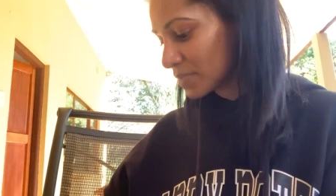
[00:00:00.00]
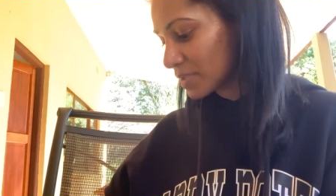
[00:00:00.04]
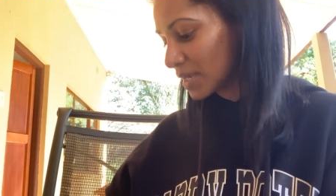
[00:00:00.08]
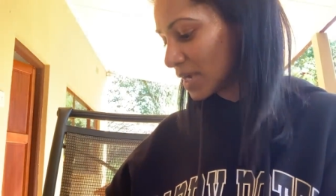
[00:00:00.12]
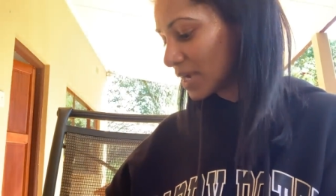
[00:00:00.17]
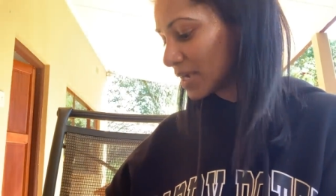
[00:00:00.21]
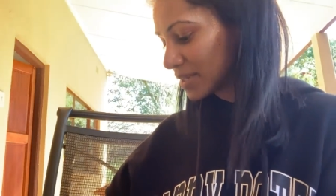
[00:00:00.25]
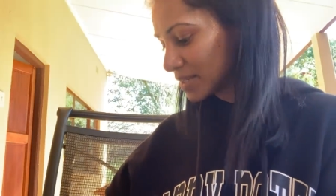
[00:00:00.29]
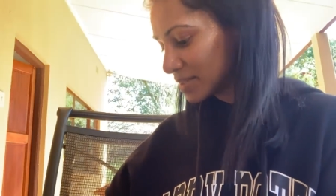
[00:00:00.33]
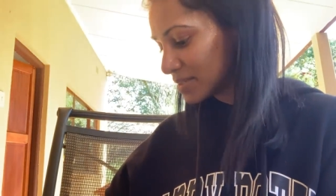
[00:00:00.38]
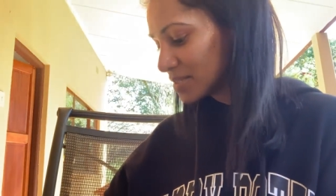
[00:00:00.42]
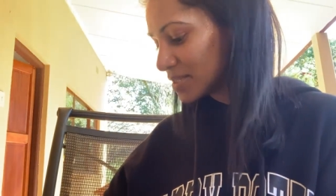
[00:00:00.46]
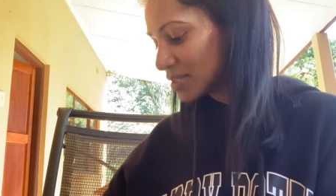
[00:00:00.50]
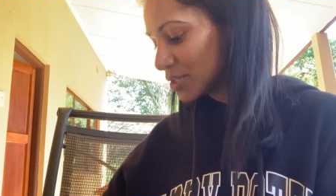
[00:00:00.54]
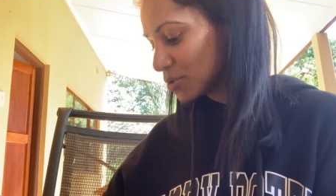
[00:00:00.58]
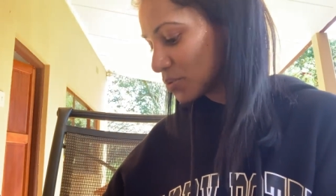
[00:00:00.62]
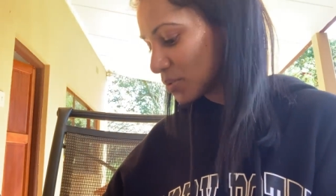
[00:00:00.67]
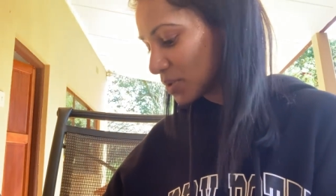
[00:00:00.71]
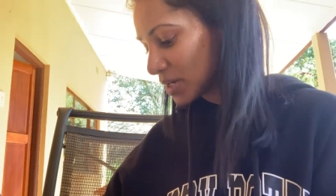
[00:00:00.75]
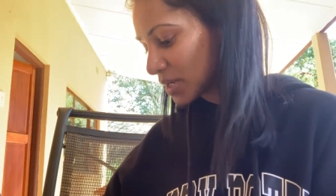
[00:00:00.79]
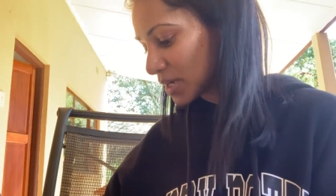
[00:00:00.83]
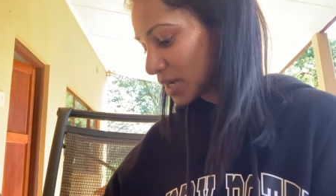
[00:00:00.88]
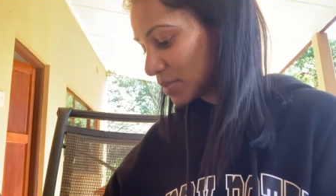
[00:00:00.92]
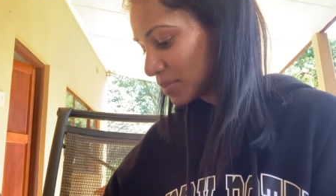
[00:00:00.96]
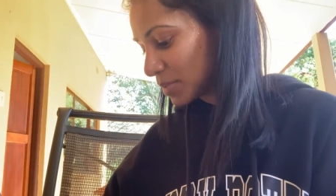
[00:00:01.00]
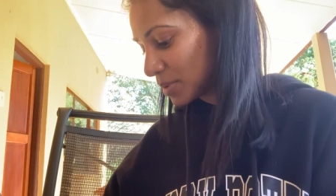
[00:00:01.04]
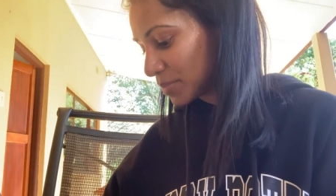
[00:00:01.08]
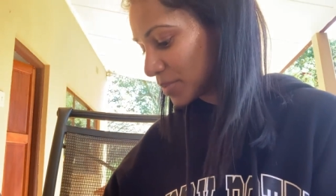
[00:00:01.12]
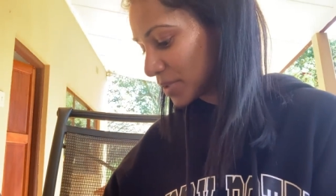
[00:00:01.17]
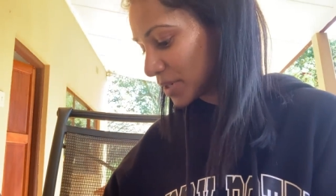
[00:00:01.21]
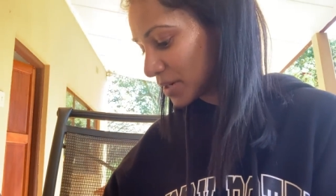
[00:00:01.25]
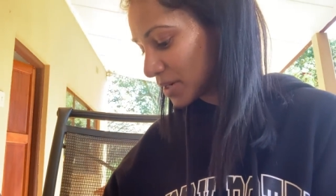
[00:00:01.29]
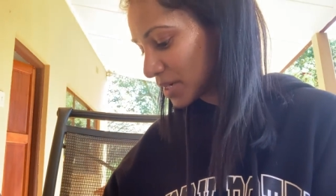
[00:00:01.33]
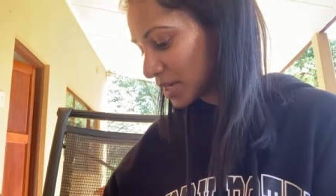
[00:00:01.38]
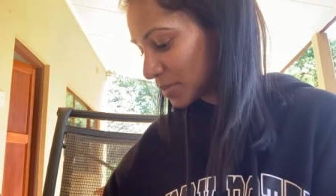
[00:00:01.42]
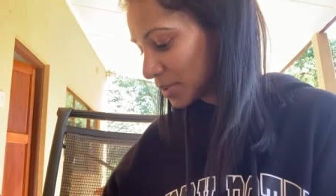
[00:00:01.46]
I can see you want to come up
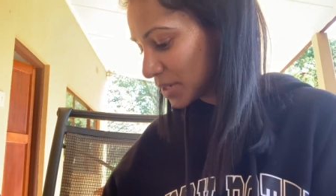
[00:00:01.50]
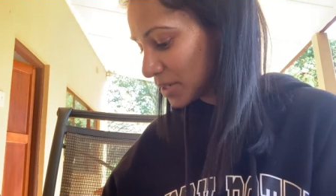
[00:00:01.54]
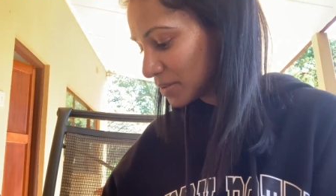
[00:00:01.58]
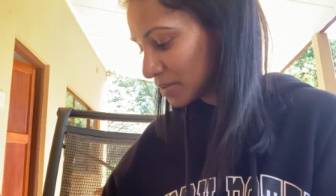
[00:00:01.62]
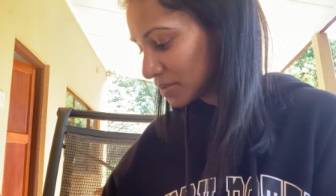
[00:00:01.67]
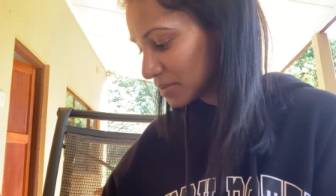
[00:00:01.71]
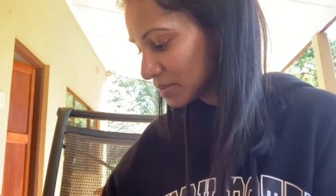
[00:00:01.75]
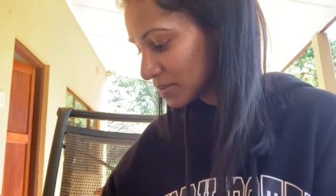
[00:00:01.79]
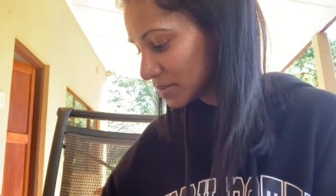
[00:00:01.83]
here. Come on.